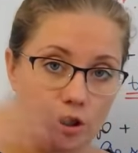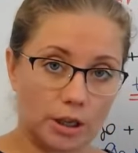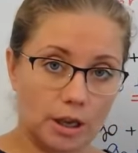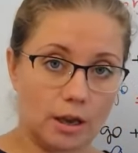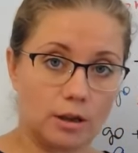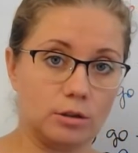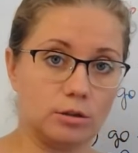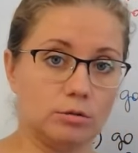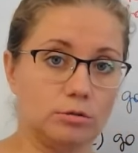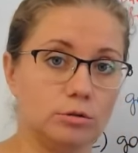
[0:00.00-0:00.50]

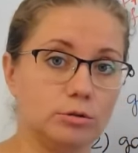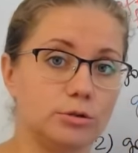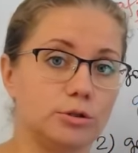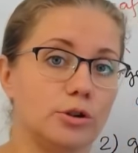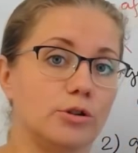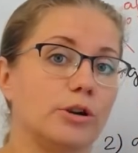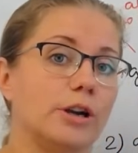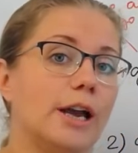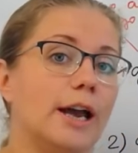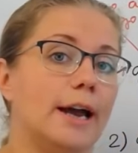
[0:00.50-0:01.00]
Yeah, you lose
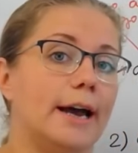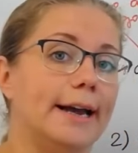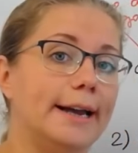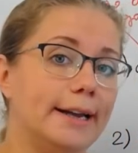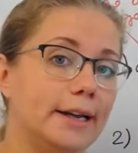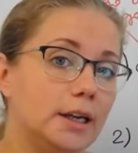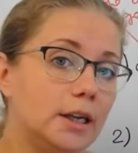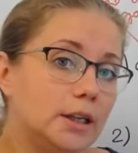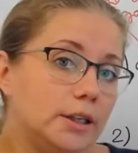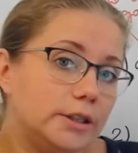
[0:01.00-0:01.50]
your hair,
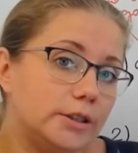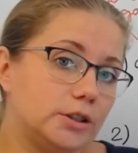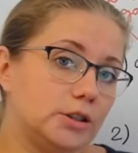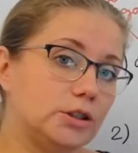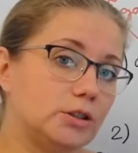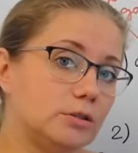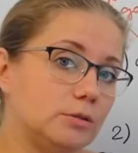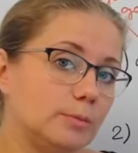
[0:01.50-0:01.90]
and